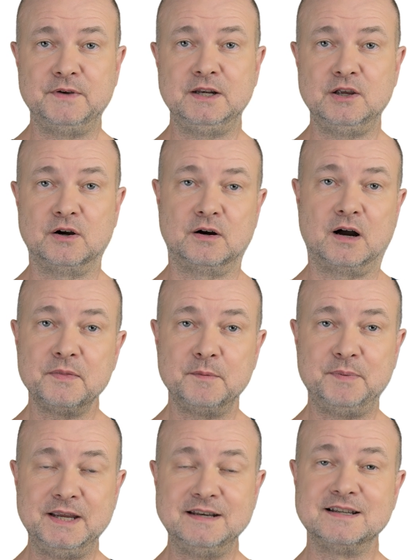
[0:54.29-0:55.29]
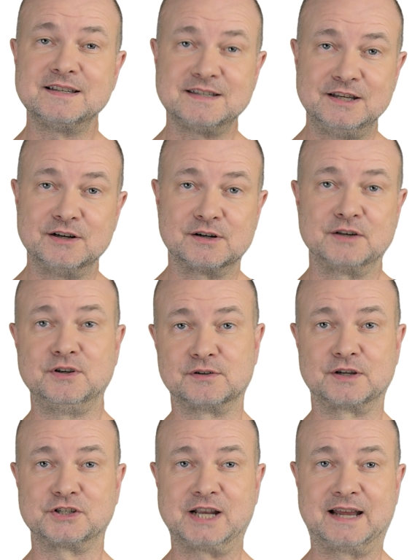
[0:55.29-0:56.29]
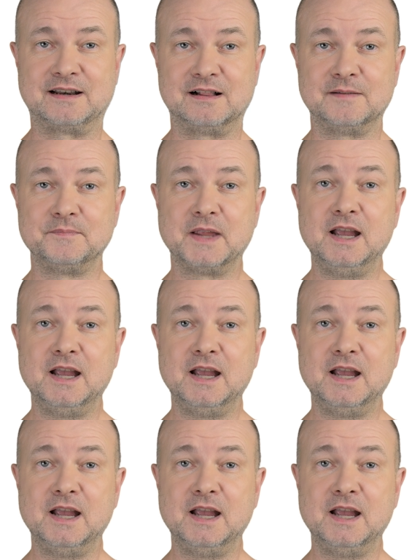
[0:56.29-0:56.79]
video on the penis here on UroChannel.